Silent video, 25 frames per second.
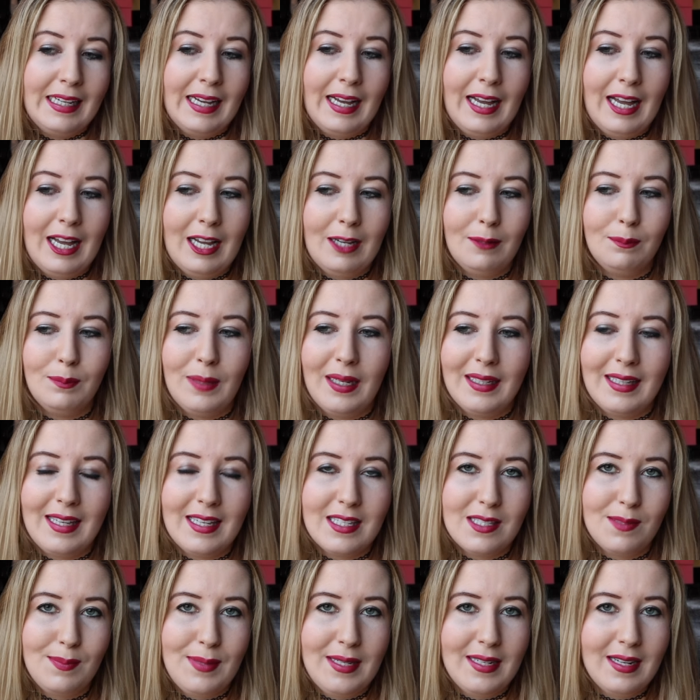I
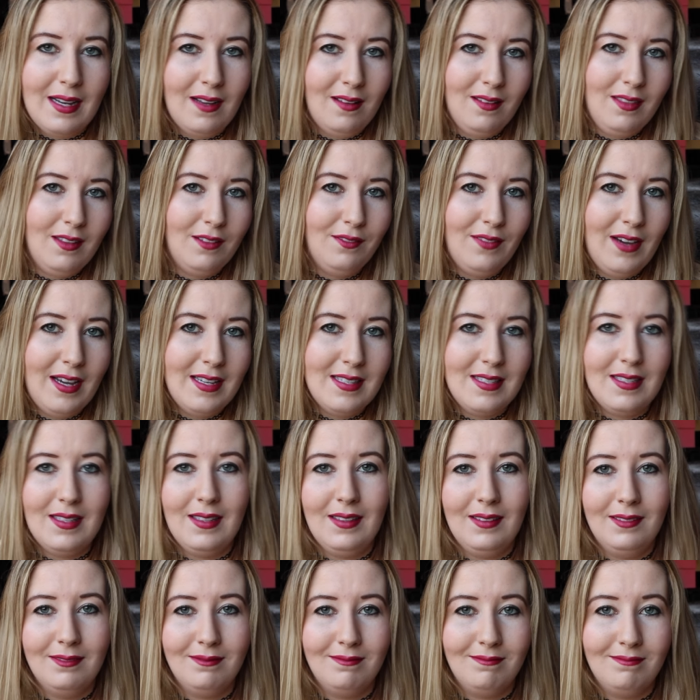guess being a health
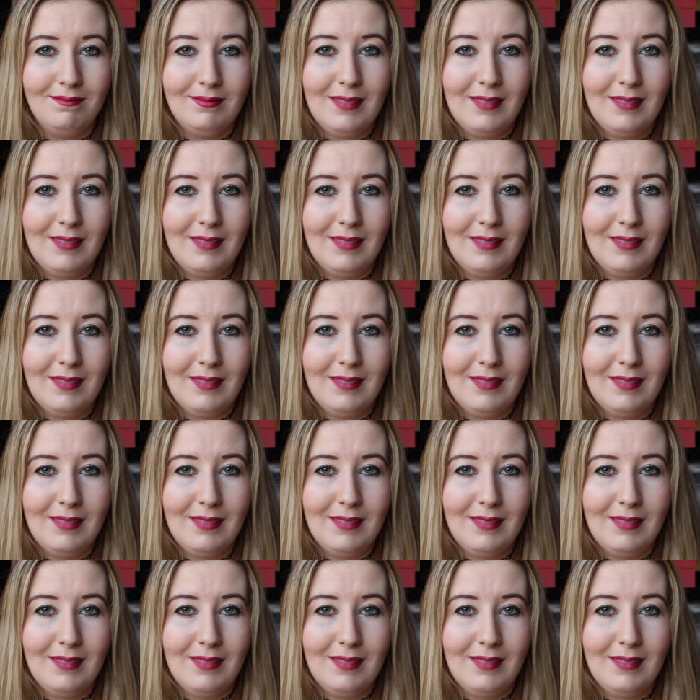advisor